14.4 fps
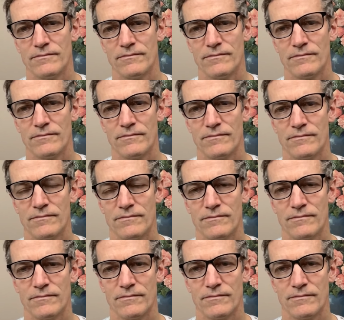
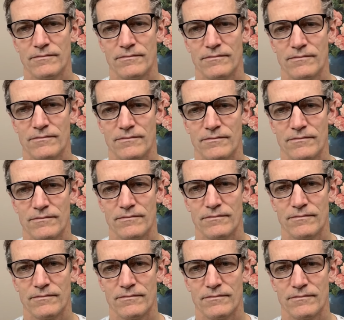
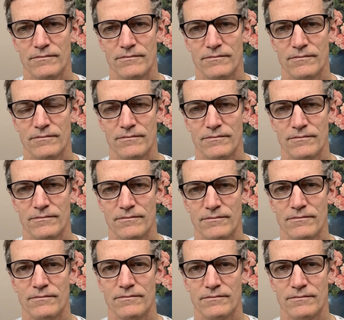
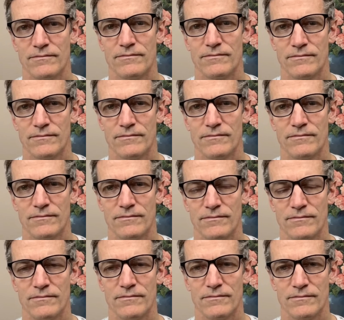
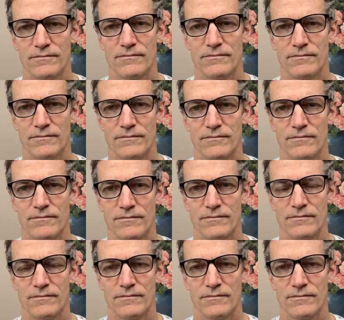
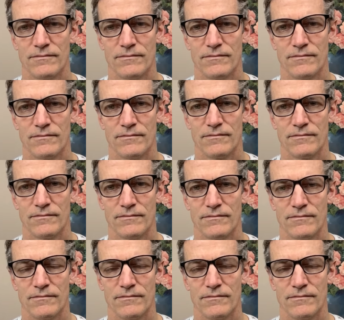[no speech]